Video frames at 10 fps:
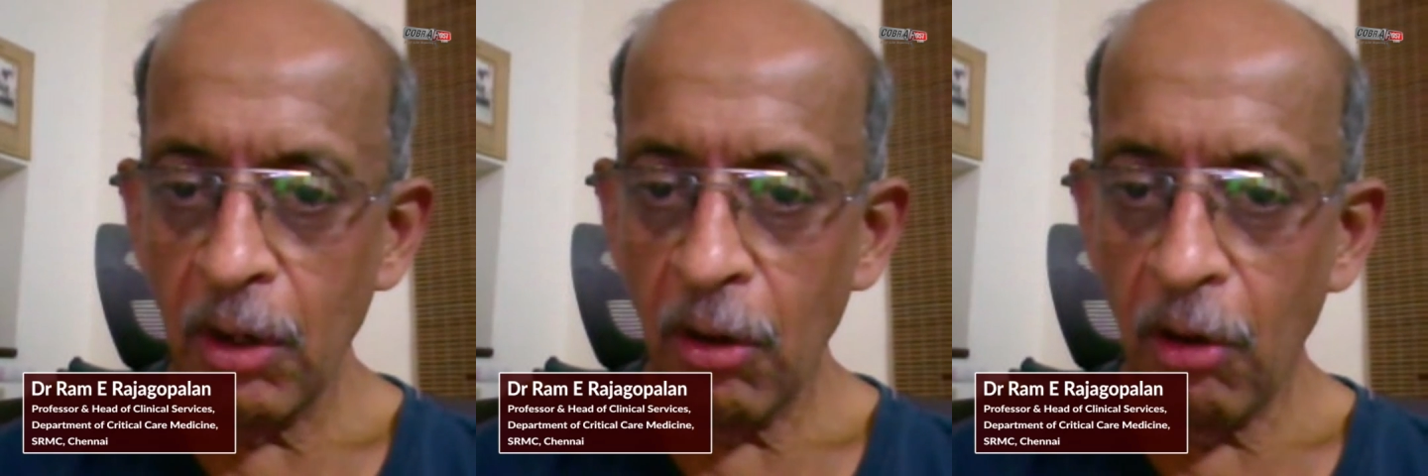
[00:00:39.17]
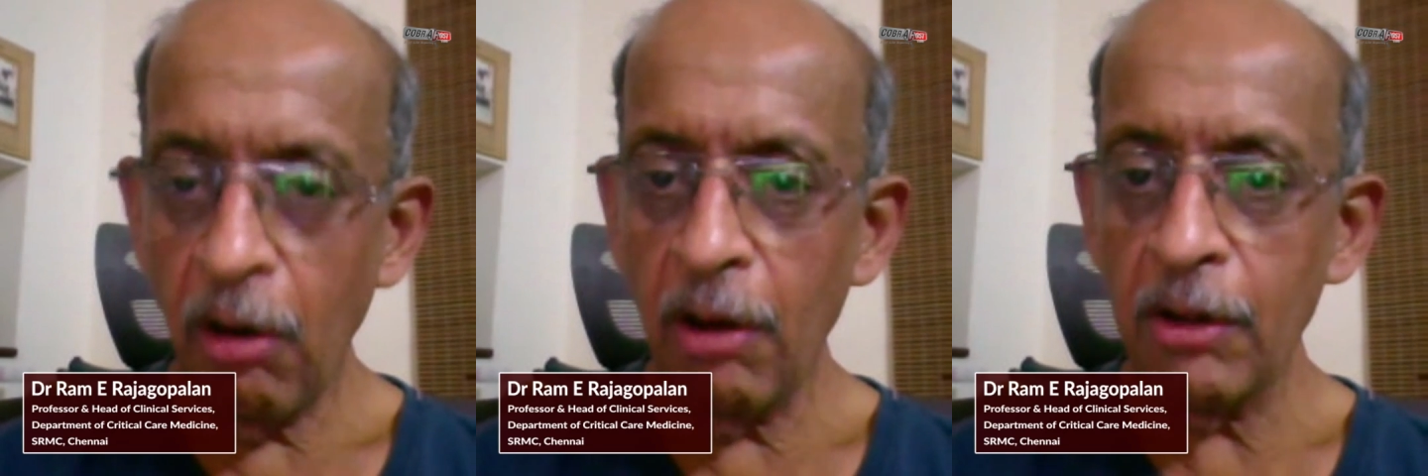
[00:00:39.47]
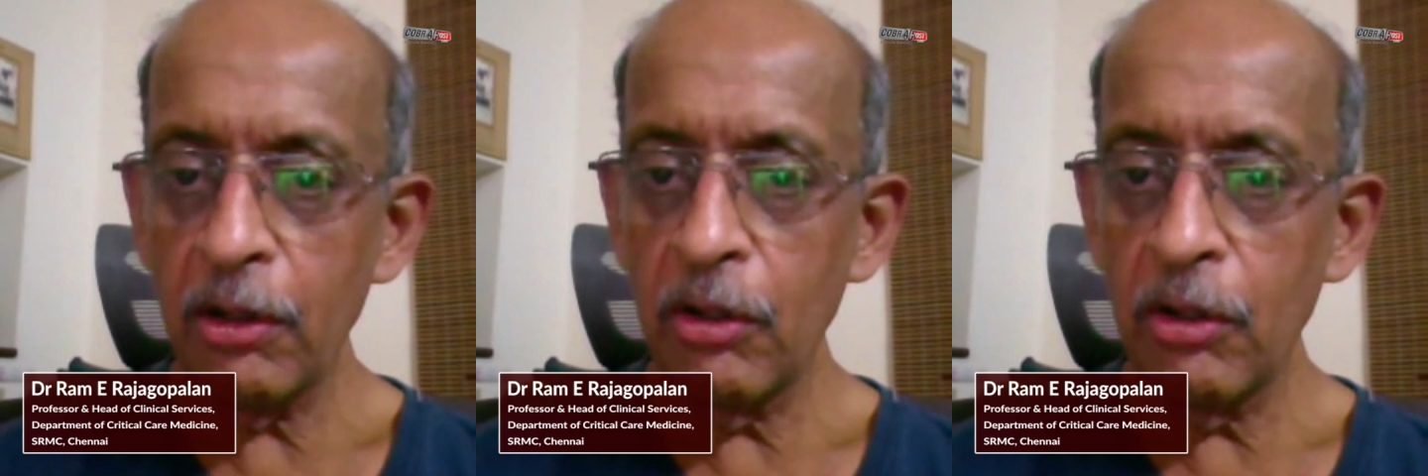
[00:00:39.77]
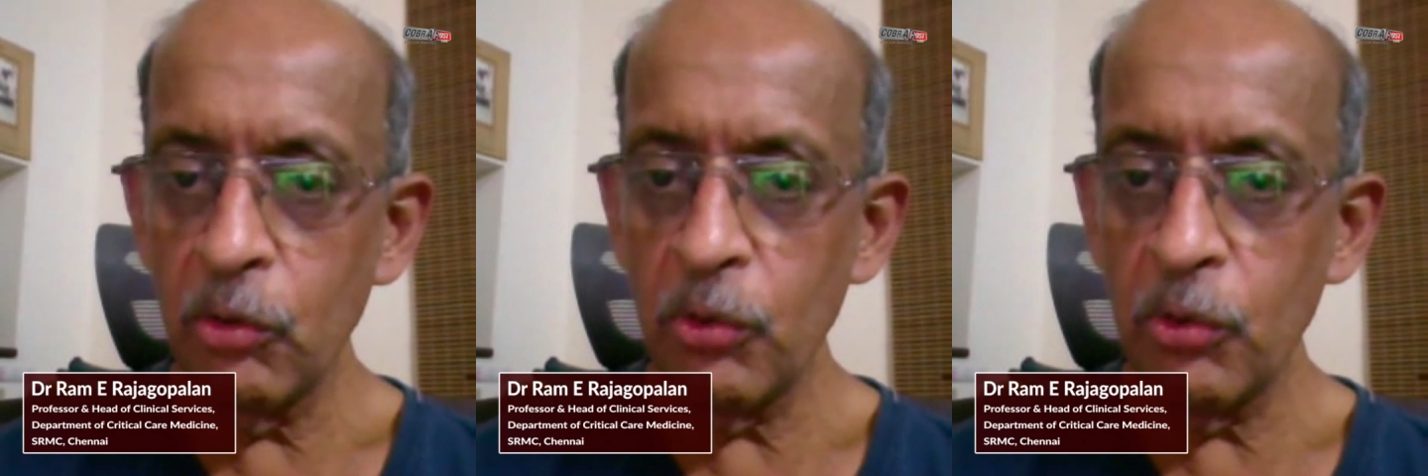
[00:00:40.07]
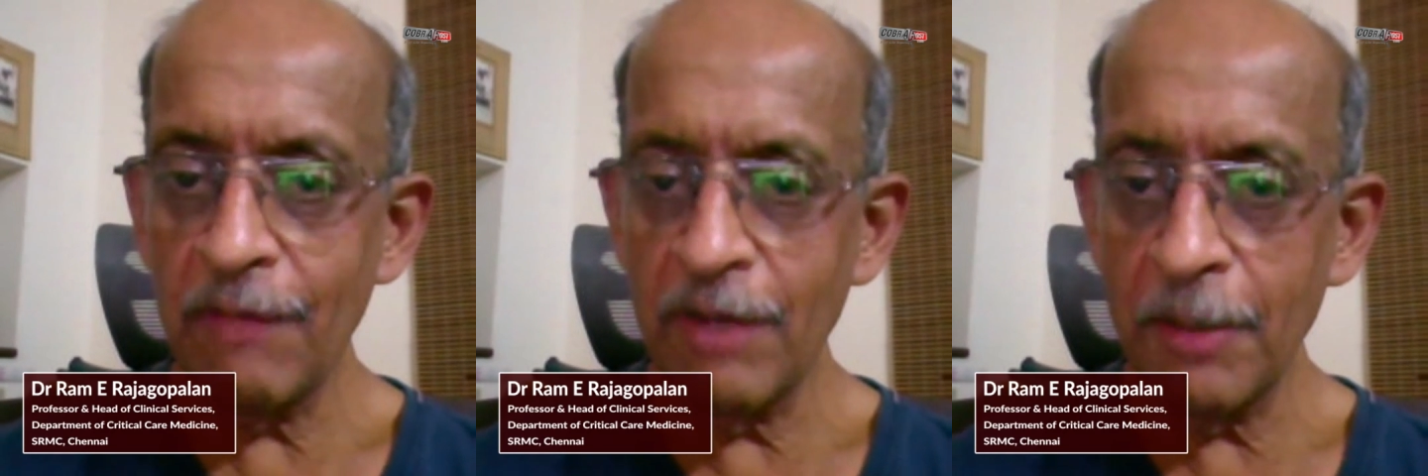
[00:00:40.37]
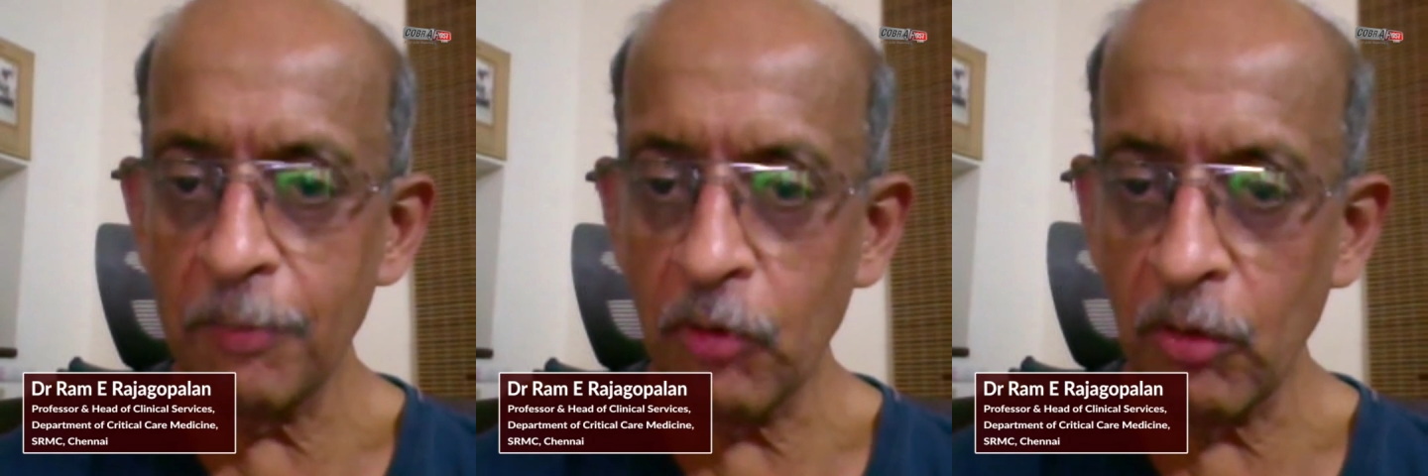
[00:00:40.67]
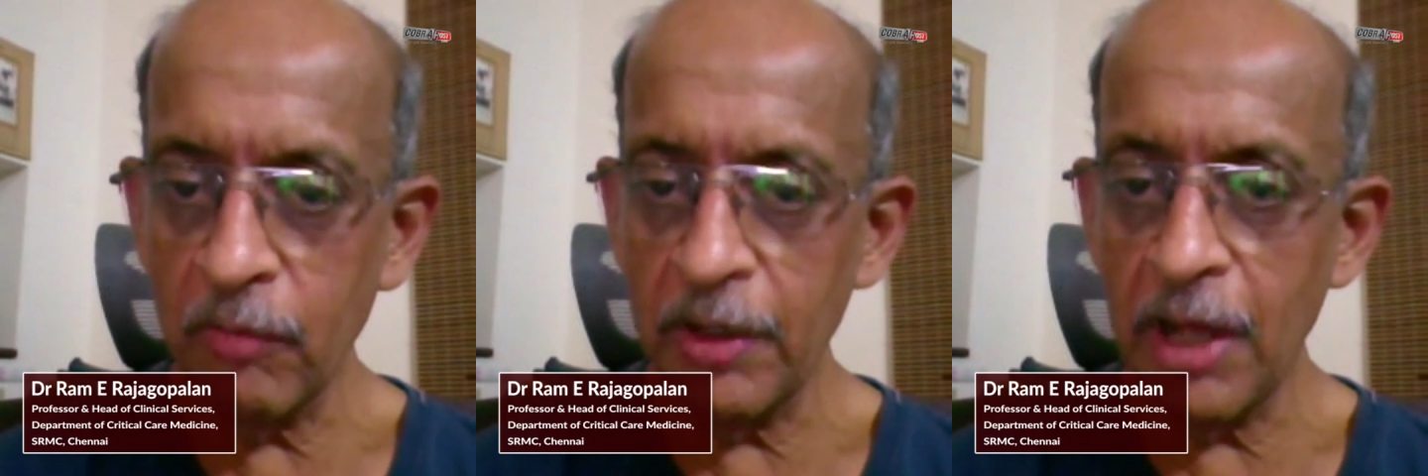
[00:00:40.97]
or do develop
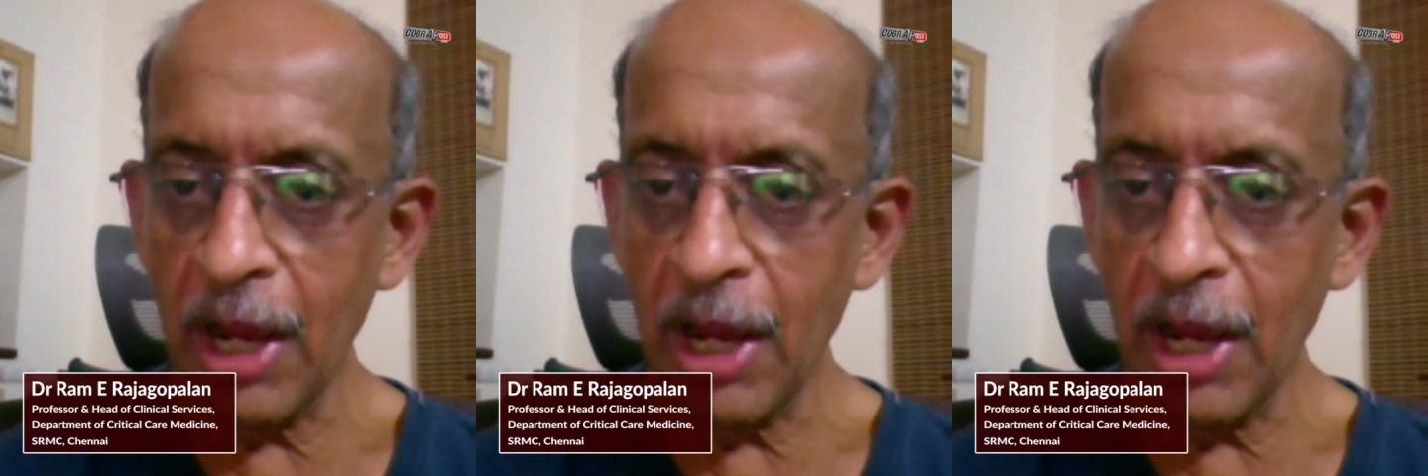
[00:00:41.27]
COVID